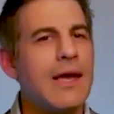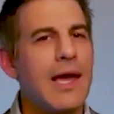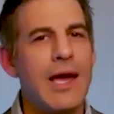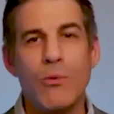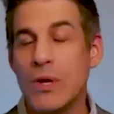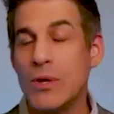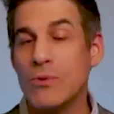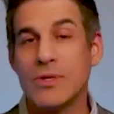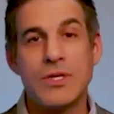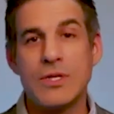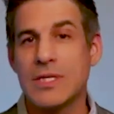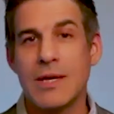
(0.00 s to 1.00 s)
and we will
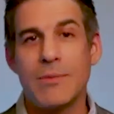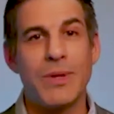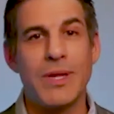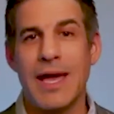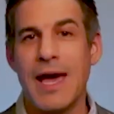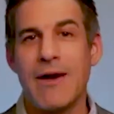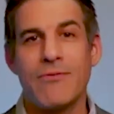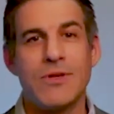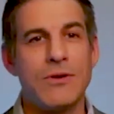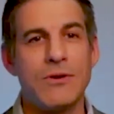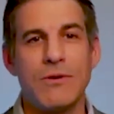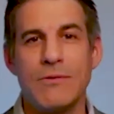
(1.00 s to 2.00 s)
just simply have
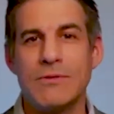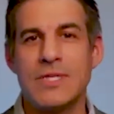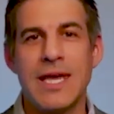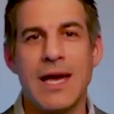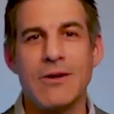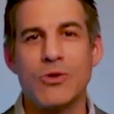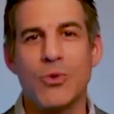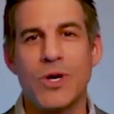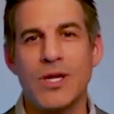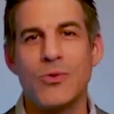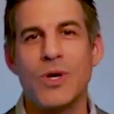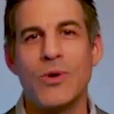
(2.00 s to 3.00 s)
to see how
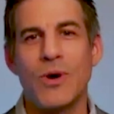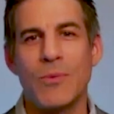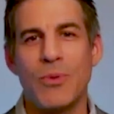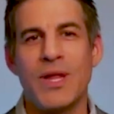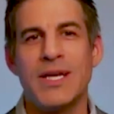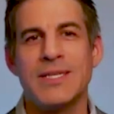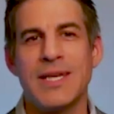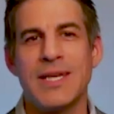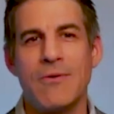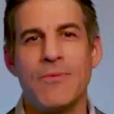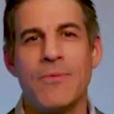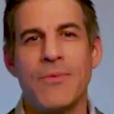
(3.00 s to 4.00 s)
2021 plays
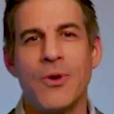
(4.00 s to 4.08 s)
out